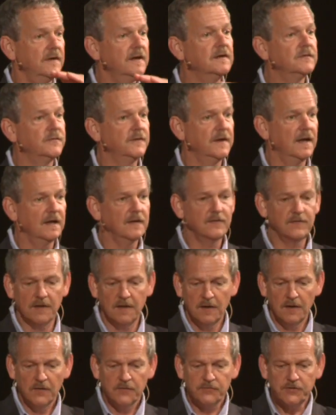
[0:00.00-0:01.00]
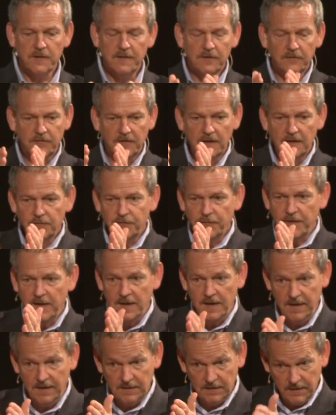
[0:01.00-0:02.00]
of infinite. So there's
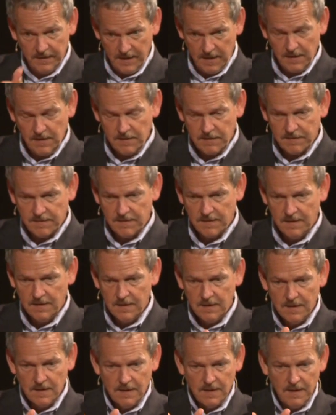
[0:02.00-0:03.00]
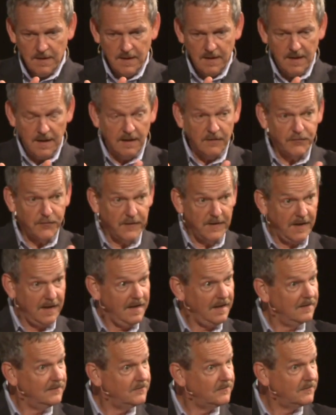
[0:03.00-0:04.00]
infinite in length,
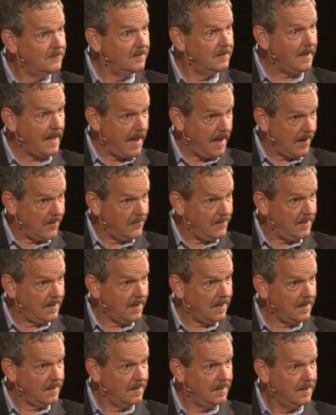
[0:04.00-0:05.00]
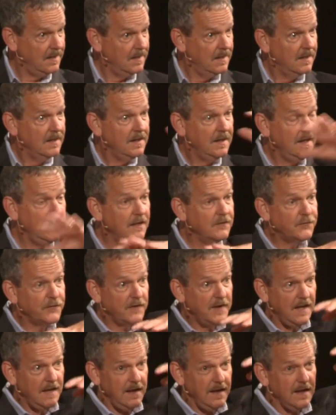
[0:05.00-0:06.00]
infinite in area,
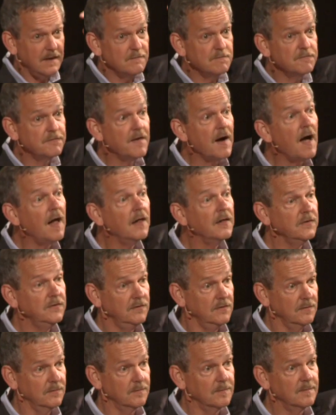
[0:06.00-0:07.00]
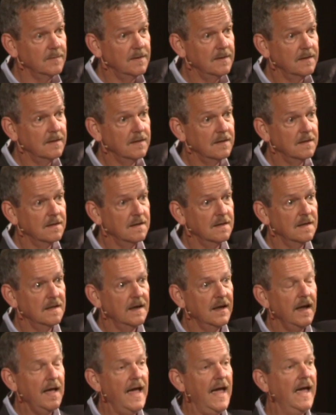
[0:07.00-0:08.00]
infinite in volume,
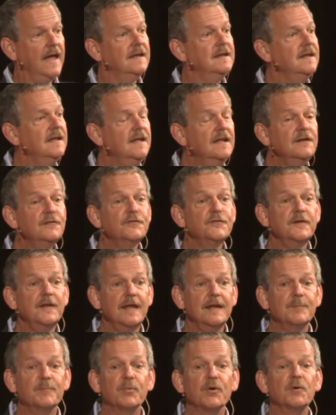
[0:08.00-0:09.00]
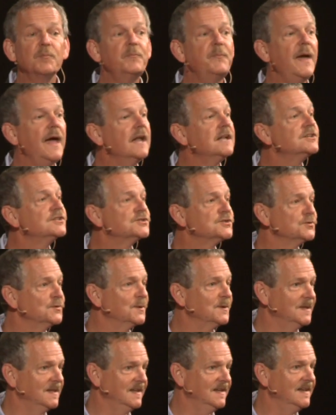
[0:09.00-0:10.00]
and infinite
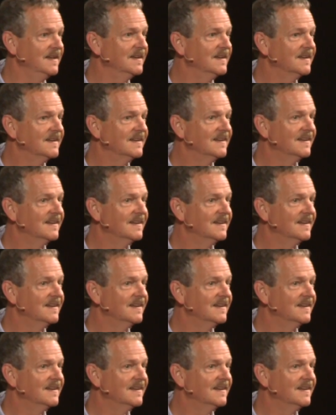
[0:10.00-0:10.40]
perpetually.